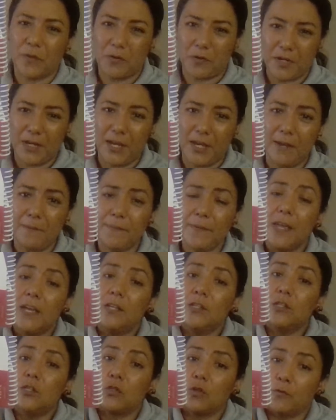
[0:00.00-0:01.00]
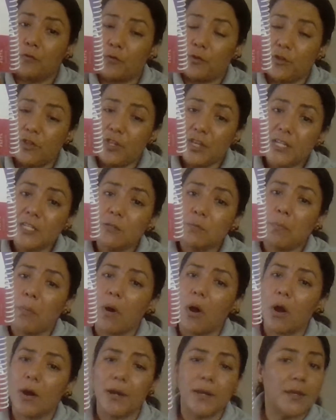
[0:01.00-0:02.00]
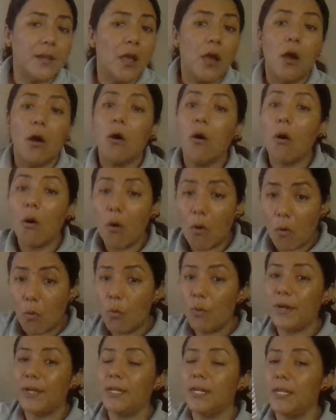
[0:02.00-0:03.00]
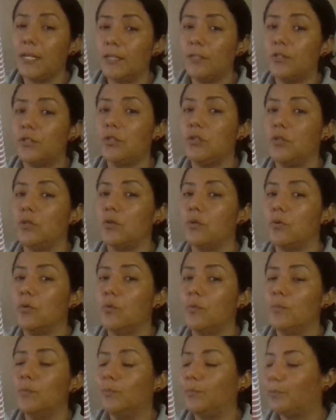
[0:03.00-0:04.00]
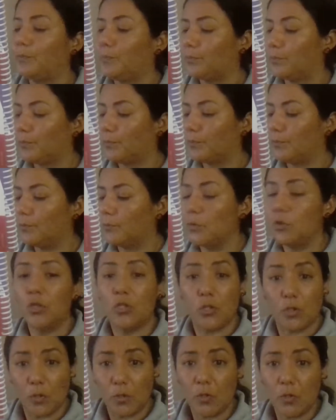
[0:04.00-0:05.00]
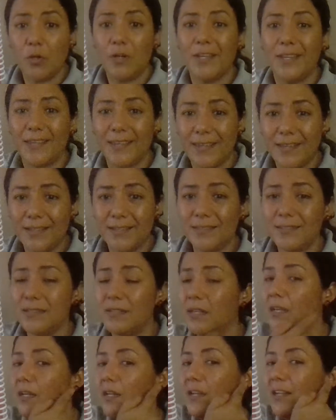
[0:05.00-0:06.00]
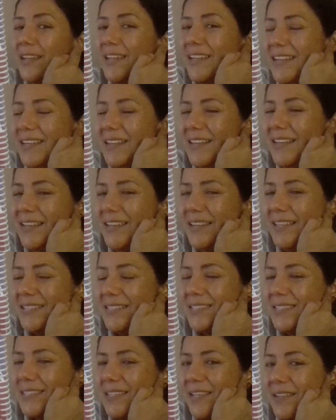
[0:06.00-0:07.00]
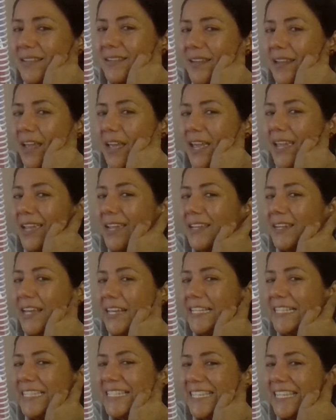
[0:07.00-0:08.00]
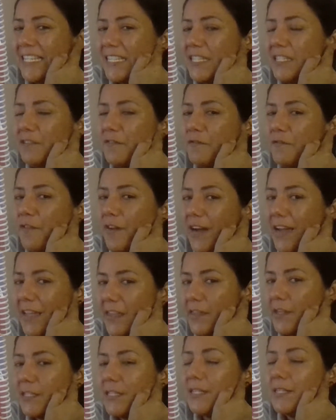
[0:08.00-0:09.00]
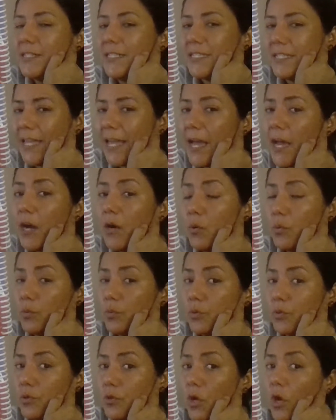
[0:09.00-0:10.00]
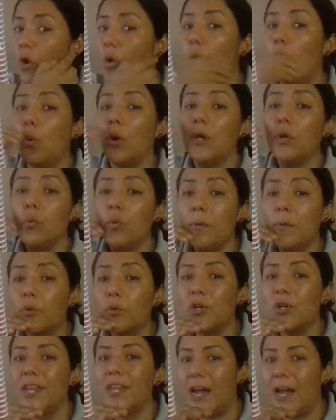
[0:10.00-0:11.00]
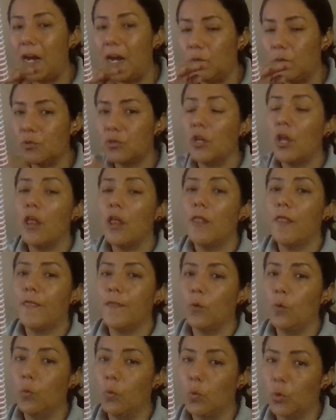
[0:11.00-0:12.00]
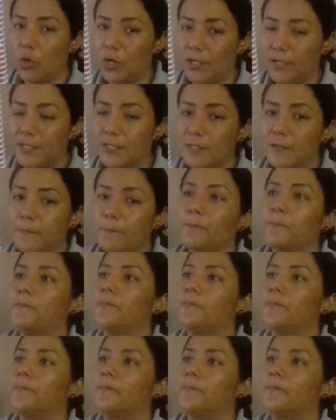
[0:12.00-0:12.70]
Okay, so for this part, all we need to do is listen and identify the sounds when we pronounce the words.